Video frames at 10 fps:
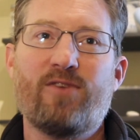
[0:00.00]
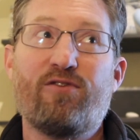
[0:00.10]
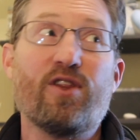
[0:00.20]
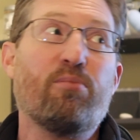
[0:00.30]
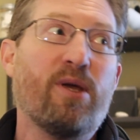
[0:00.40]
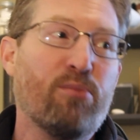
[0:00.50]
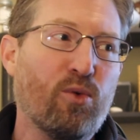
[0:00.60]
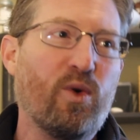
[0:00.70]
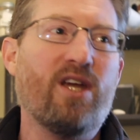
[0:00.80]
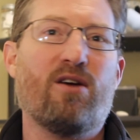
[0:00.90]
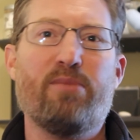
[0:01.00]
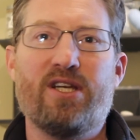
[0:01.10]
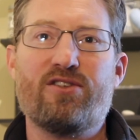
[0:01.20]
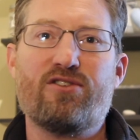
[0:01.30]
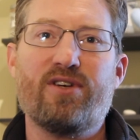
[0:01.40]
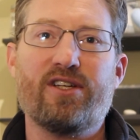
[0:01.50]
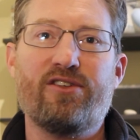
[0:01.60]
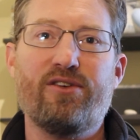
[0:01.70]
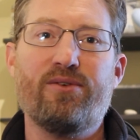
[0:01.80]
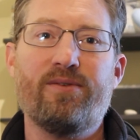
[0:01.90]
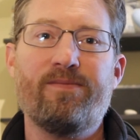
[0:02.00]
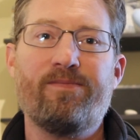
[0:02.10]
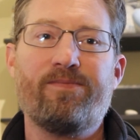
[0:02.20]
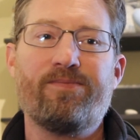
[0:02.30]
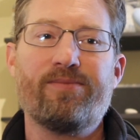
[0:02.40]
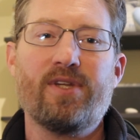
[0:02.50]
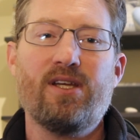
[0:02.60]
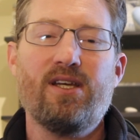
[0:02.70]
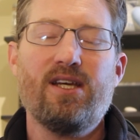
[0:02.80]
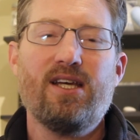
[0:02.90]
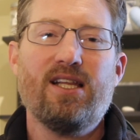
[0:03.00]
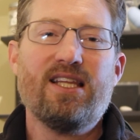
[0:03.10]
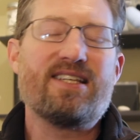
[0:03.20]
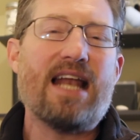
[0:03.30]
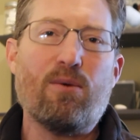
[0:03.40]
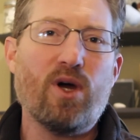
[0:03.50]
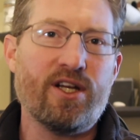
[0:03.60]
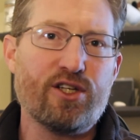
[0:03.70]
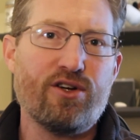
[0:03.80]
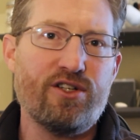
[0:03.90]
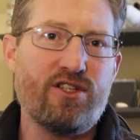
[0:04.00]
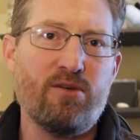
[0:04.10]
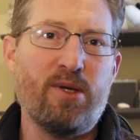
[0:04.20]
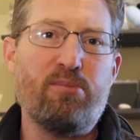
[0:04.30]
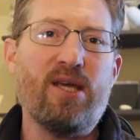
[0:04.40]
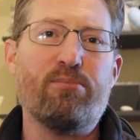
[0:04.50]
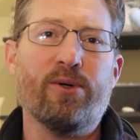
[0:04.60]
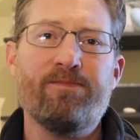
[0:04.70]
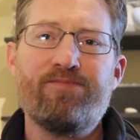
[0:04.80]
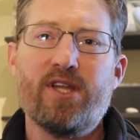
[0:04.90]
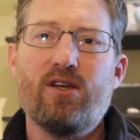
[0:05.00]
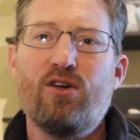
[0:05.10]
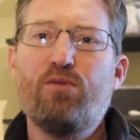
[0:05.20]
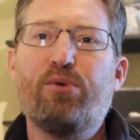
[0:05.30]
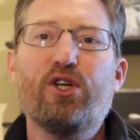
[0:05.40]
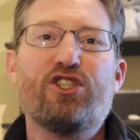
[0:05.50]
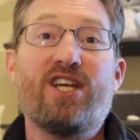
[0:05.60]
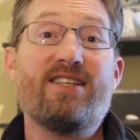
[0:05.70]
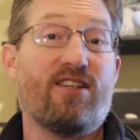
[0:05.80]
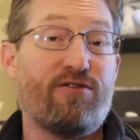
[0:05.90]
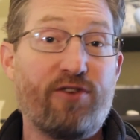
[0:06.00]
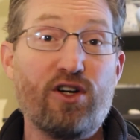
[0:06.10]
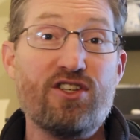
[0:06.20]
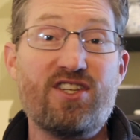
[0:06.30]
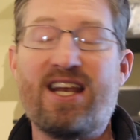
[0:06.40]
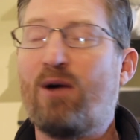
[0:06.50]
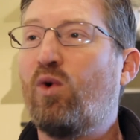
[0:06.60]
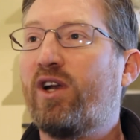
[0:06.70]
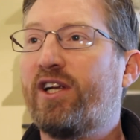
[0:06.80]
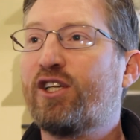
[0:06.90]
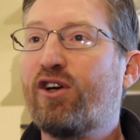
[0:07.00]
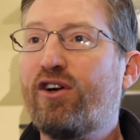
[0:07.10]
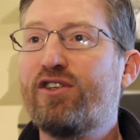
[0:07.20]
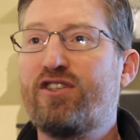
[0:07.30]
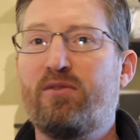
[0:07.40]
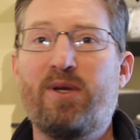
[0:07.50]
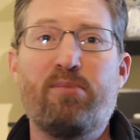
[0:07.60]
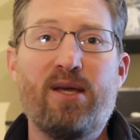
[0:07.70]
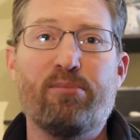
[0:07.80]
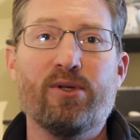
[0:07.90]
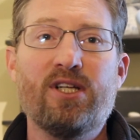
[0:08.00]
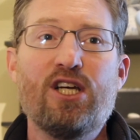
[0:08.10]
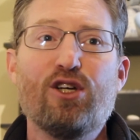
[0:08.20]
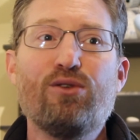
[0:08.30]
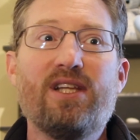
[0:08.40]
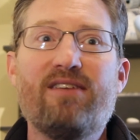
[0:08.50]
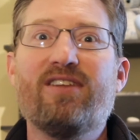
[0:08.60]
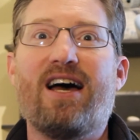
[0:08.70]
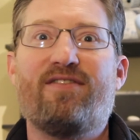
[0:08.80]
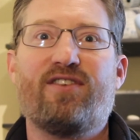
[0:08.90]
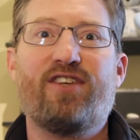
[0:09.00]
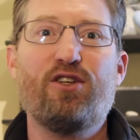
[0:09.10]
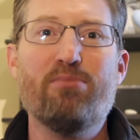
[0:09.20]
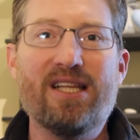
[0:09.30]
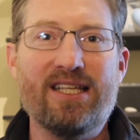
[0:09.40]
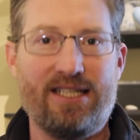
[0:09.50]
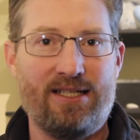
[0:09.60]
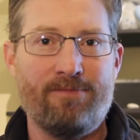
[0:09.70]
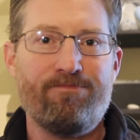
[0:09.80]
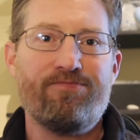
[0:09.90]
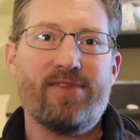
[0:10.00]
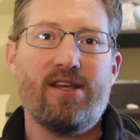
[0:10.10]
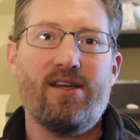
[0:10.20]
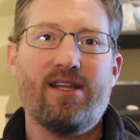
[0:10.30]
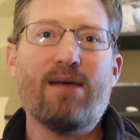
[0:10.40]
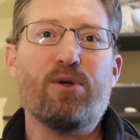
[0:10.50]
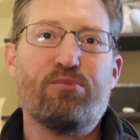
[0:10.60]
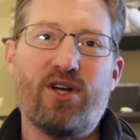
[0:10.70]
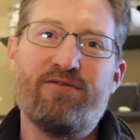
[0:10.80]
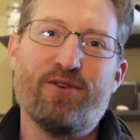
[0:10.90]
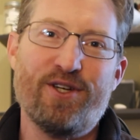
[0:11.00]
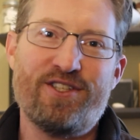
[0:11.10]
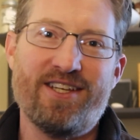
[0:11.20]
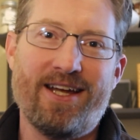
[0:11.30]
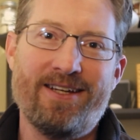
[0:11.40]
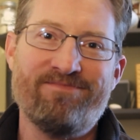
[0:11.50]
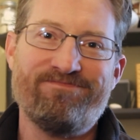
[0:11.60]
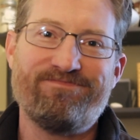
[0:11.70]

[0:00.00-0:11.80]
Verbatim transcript: for the people we are ministering to. Listen, I want to encourage you to be people who put Jesus first, and I want to encourage you to be people who live lives of humility. Let me pray for you today.